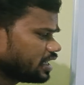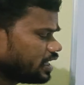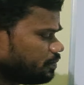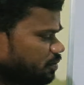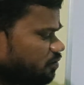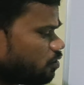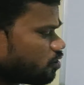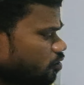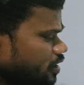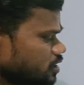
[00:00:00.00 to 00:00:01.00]
generally
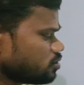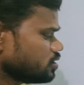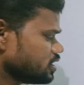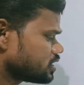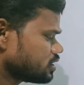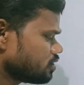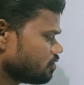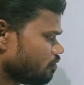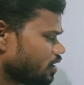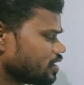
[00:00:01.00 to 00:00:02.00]
before going to this
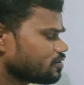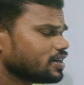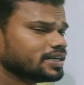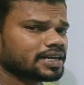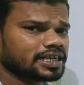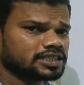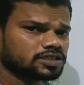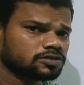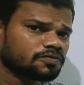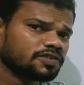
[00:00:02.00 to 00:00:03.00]
van der Waal
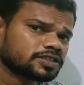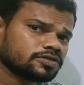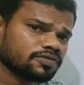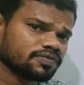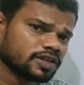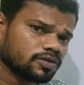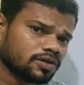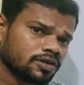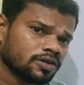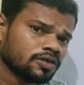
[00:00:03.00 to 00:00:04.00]
interactions, so first we
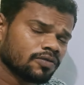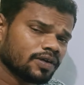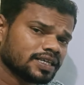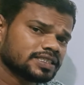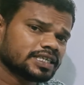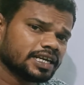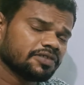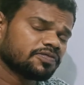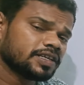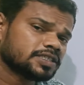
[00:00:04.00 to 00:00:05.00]
know what is the
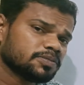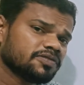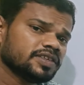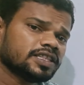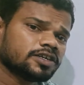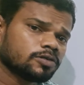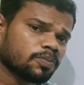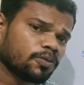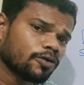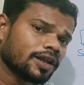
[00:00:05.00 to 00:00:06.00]
difference between the
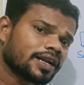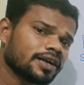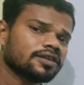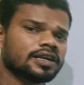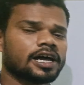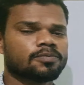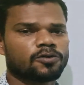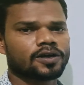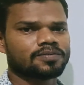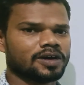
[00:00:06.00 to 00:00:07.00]
two polar and
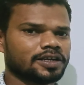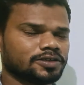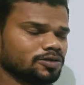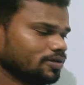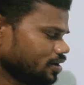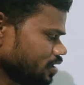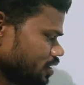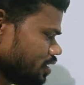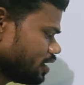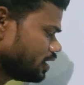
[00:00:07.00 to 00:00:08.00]
non-polar molecule,
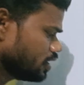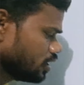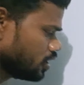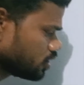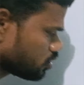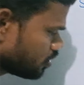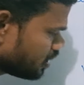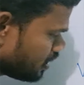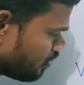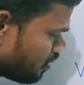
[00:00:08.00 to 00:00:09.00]
right? So in
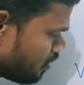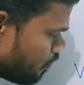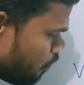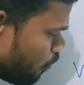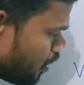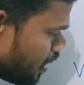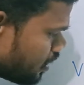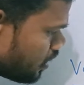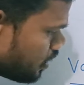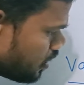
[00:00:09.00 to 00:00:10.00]
that
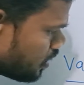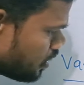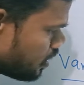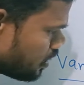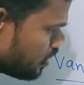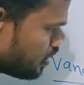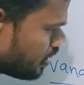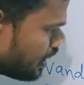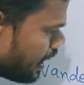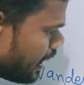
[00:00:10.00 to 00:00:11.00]
polar
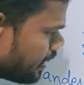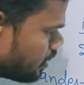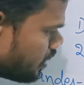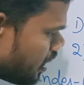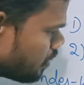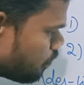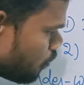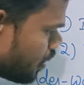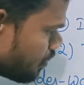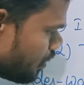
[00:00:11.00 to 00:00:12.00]
and
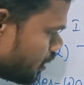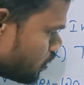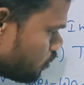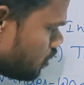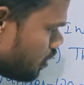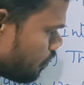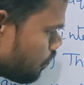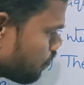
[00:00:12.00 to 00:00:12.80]
non-polar molecule,